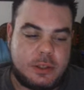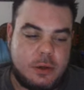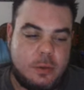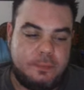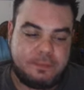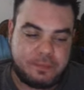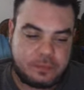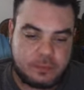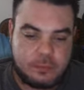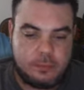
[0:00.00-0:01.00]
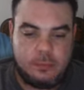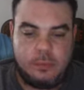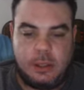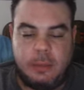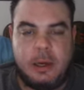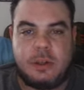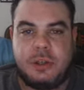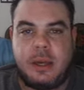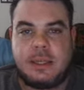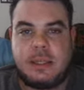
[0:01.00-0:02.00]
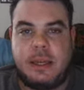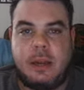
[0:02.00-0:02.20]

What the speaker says: So let me know what you guys think.